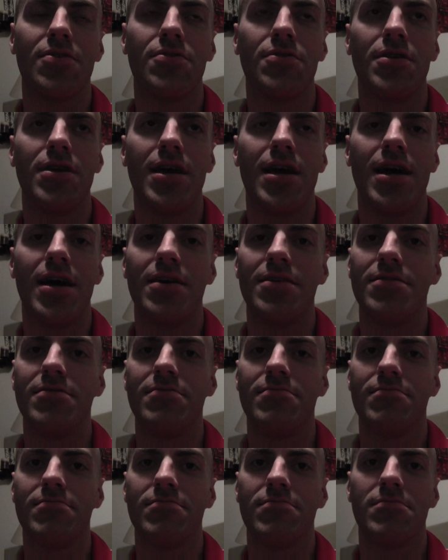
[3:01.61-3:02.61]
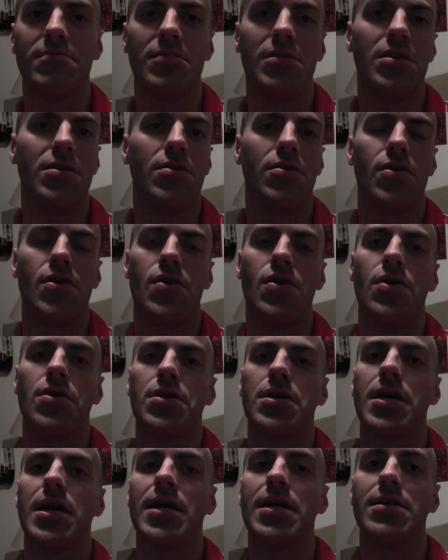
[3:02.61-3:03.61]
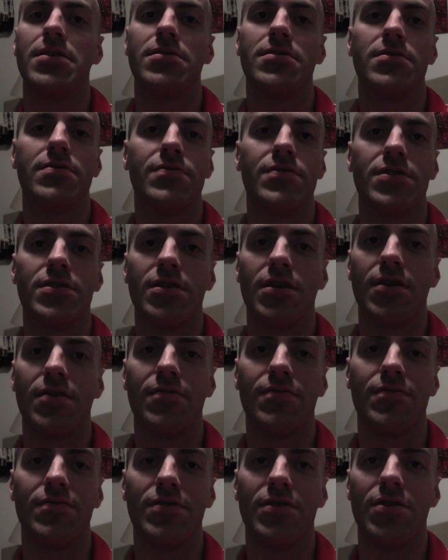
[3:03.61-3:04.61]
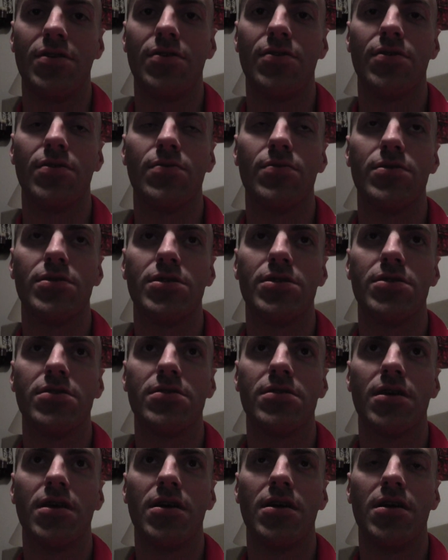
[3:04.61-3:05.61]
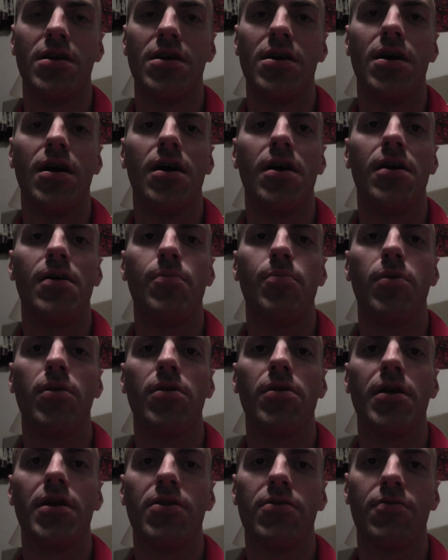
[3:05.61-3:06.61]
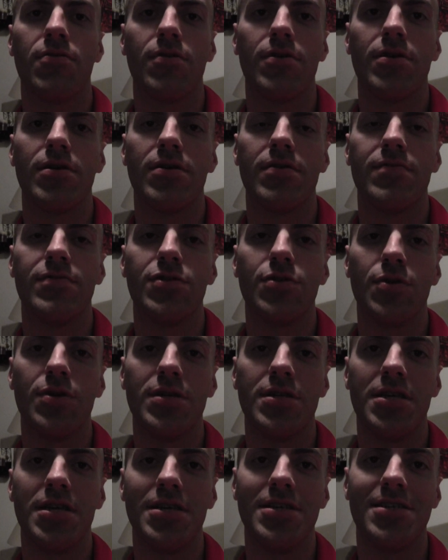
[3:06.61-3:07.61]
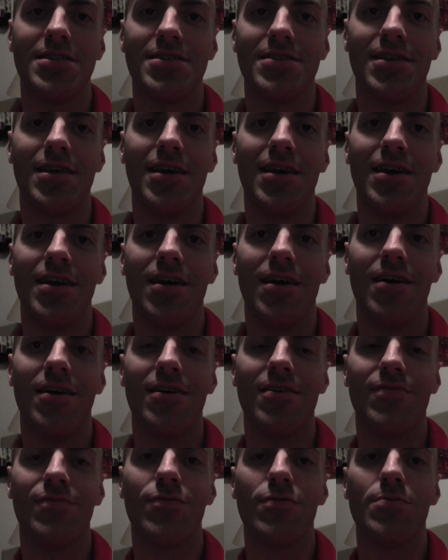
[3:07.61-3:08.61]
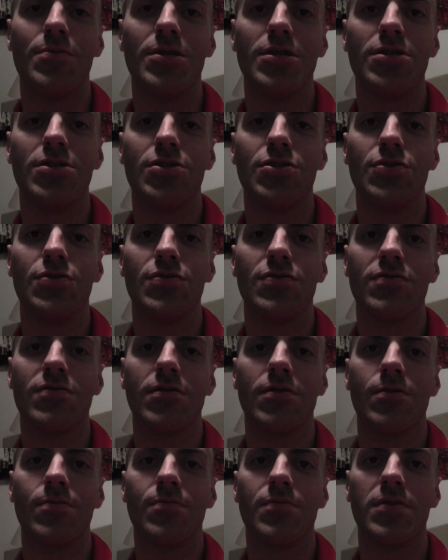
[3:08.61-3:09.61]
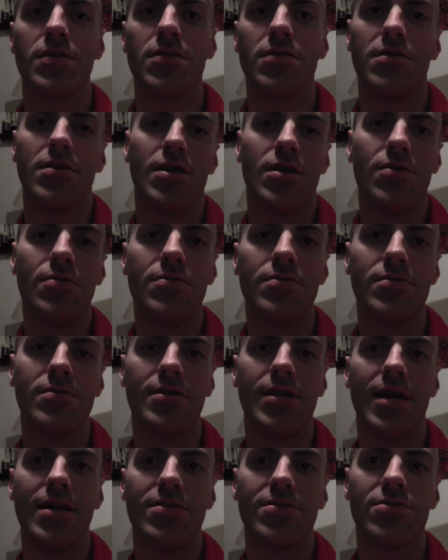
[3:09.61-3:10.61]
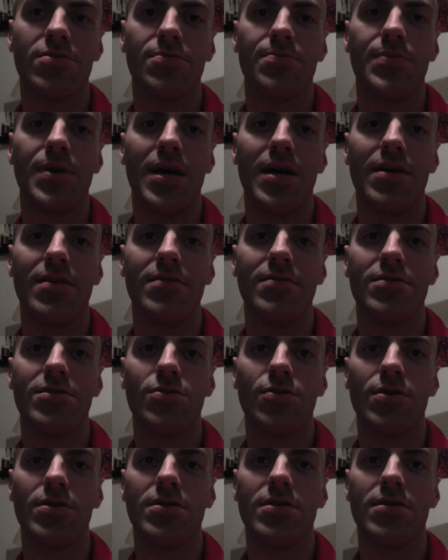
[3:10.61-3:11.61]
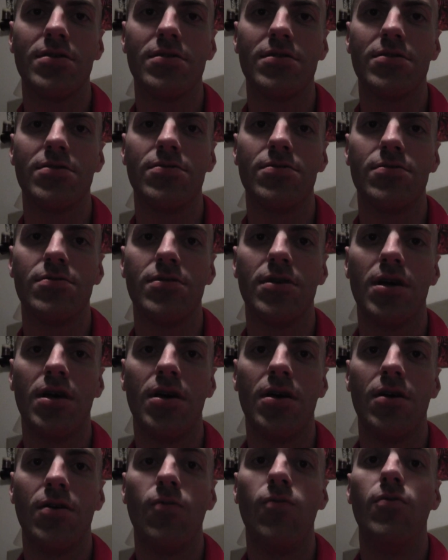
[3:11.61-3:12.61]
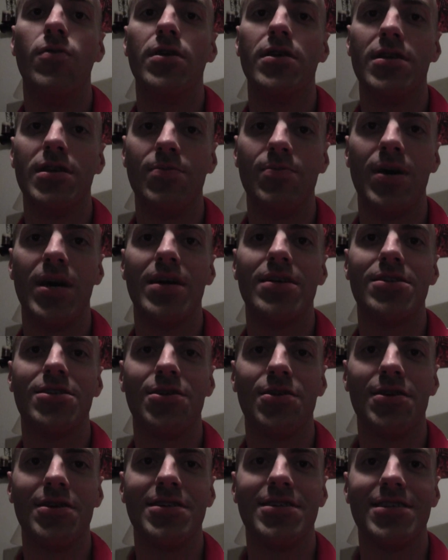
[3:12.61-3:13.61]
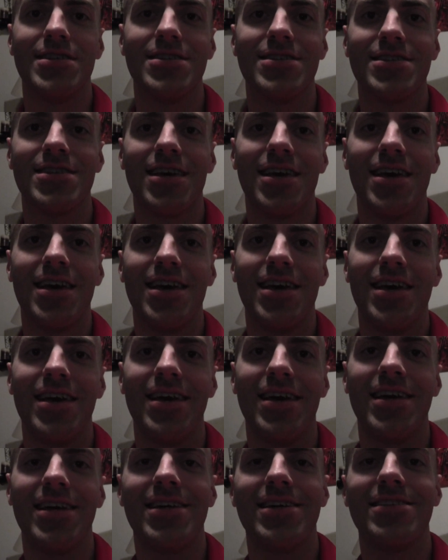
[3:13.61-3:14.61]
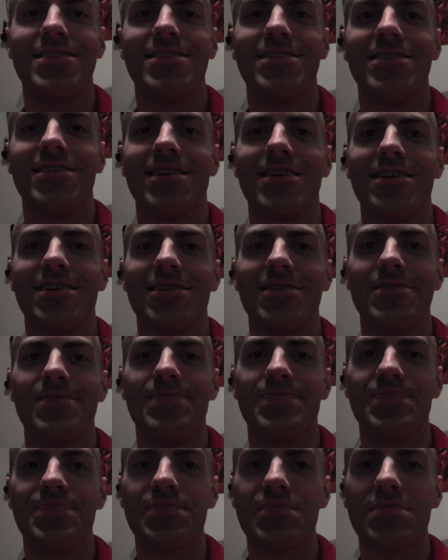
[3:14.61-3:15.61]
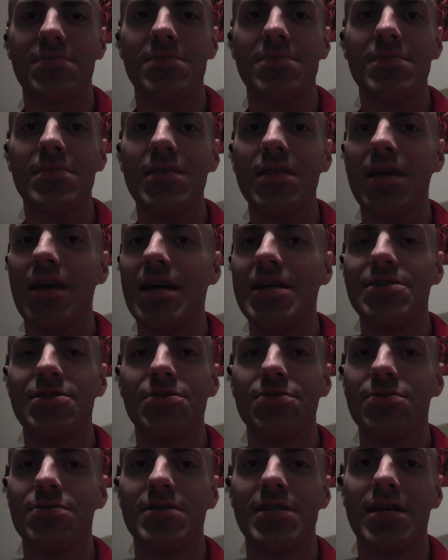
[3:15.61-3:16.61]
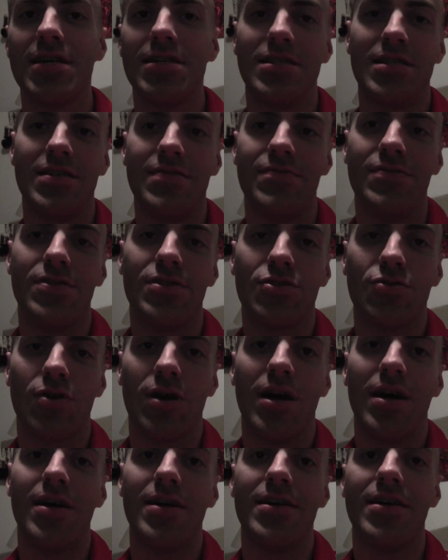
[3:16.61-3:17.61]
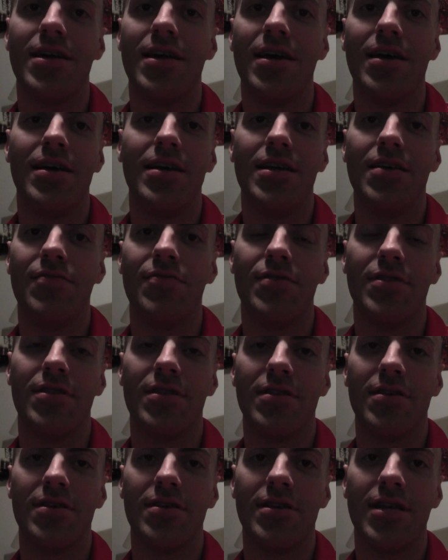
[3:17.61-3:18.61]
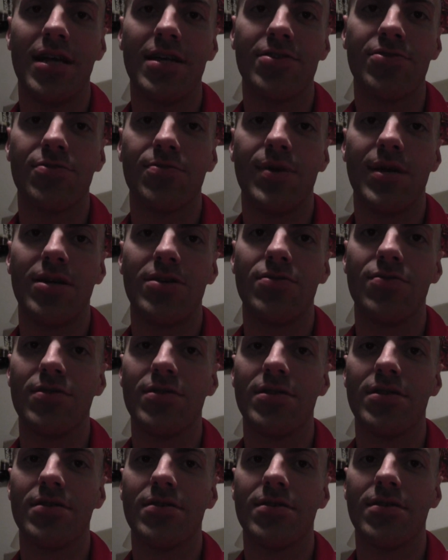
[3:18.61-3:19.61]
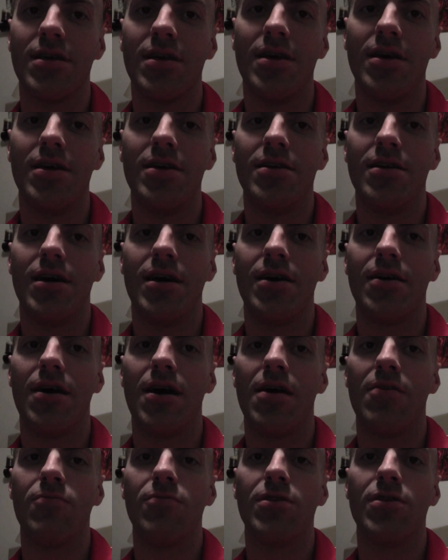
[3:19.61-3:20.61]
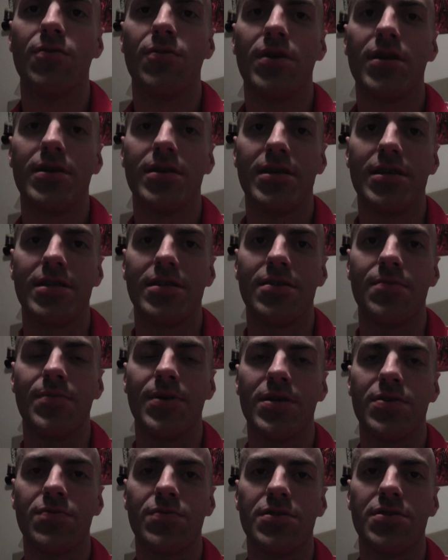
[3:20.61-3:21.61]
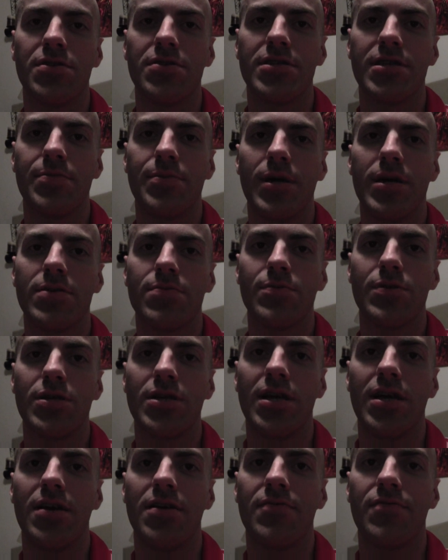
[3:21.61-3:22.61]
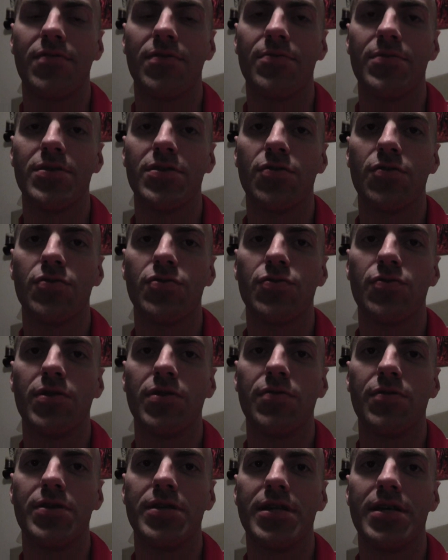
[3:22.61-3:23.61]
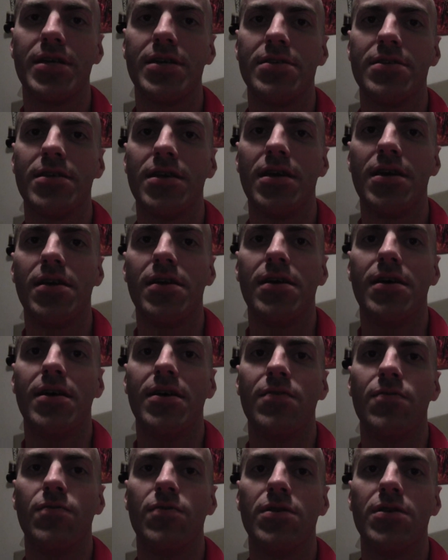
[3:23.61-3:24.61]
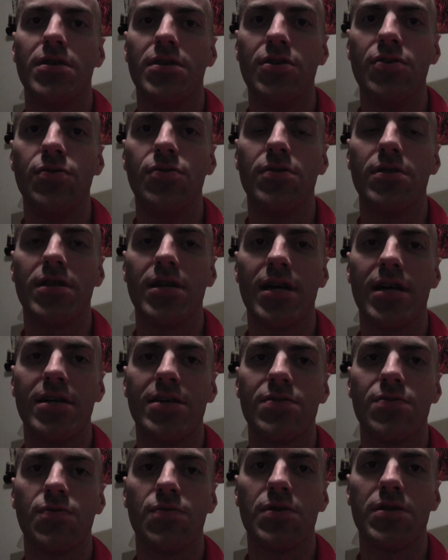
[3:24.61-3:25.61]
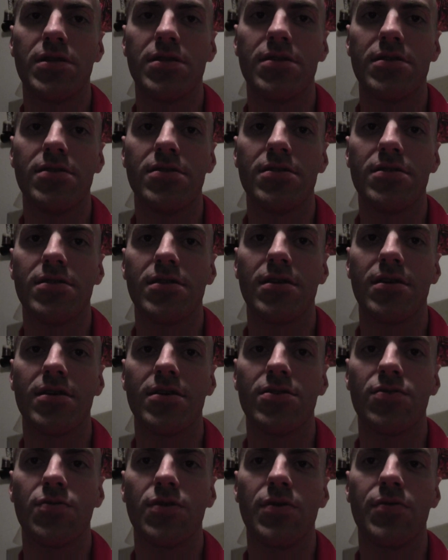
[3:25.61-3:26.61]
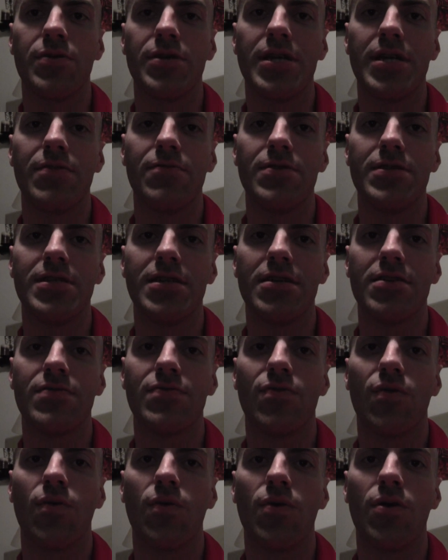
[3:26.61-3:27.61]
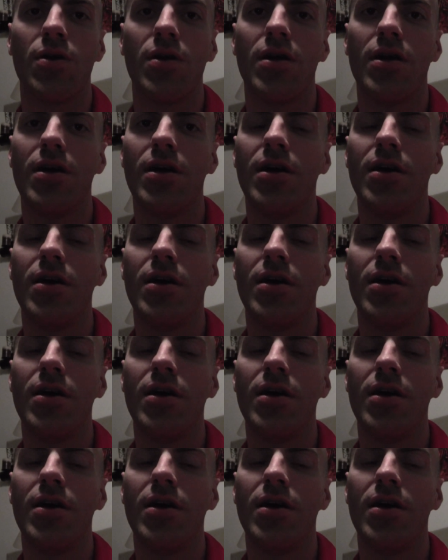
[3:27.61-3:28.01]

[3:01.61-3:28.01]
I could have had all kinds of stuff. You know, there was just a plethora of choices for me to choose from, you know, not so bad choices to really bad choices. And I chose not to even try even the not so bad choices. I really want to get the best results I possibly can from this whole 21 days and really utilize what this 21 day reset is for.